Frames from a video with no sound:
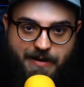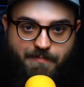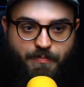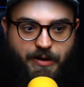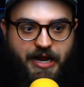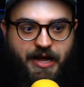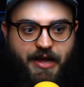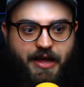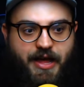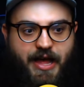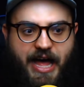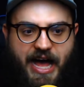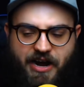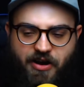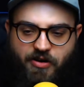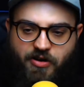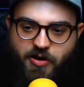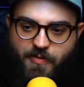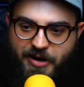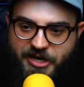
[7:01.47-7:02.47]
but I
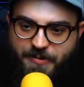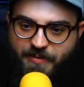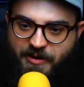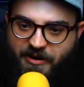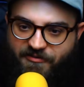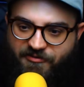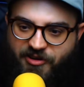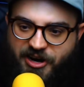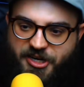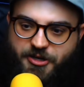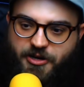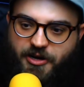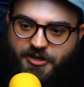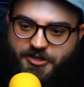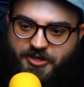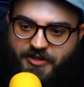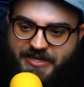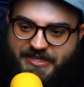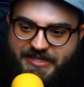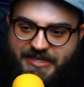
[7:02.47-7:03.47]
don't know much about French
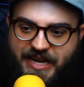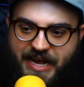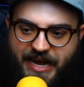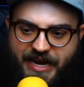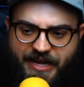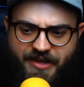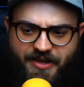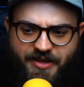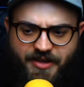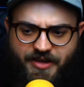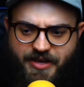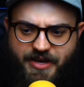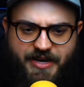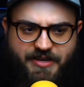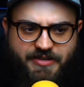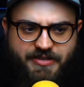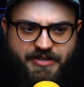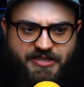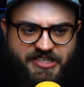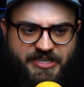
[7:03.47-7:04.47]
culture. This guy
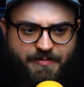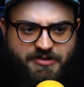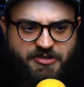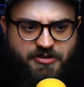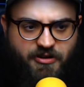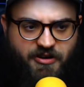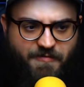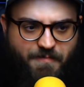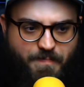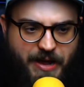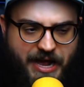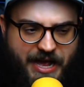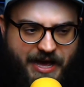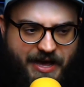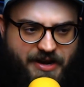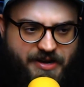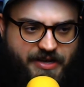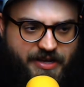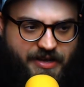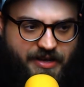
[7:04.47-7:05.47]
is in some sort of
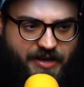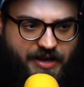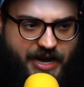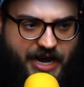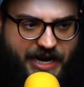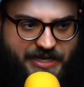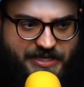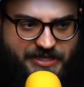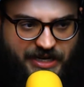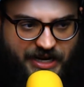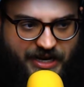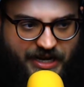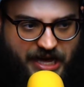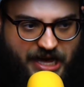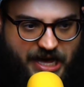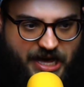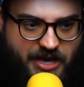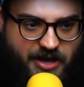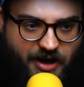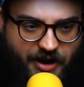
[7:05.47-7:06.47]
band, and he's got a
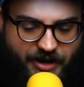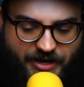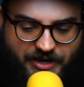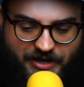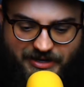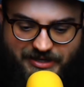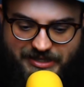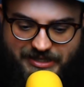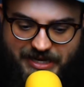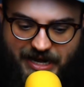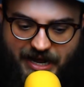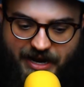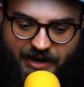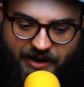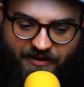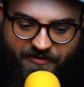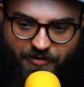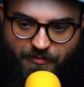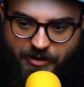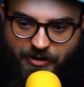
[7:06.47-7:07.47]
chaotic aesthetic
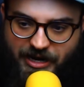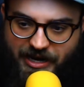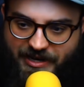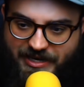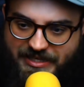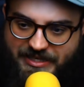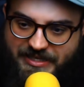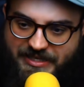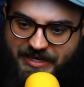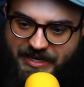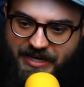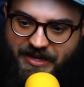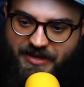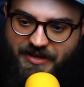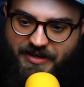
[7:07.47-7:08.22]
from what I can see.